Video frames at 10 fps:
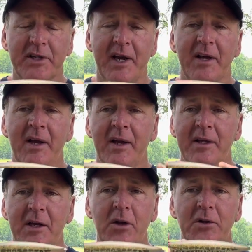Now,
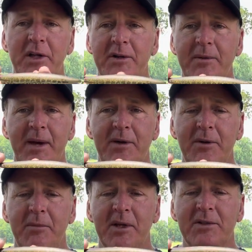color doesn't matter
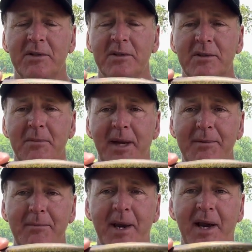that much. This is the
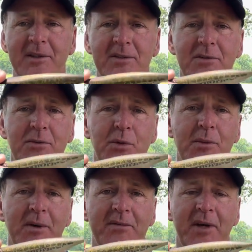baby bass. This is one
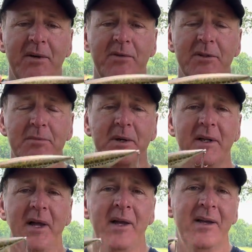of my favorites, but
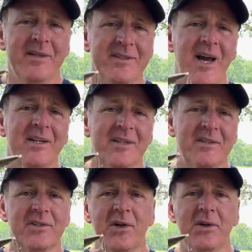it's not
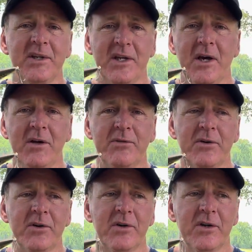necessarily the
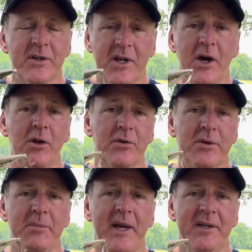color of
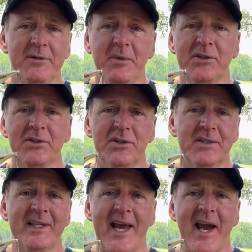the bait as much as
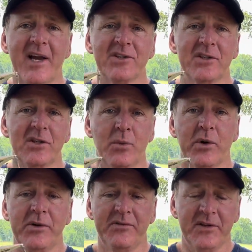just the action and
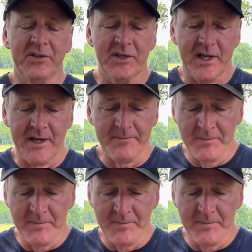where you fish it at.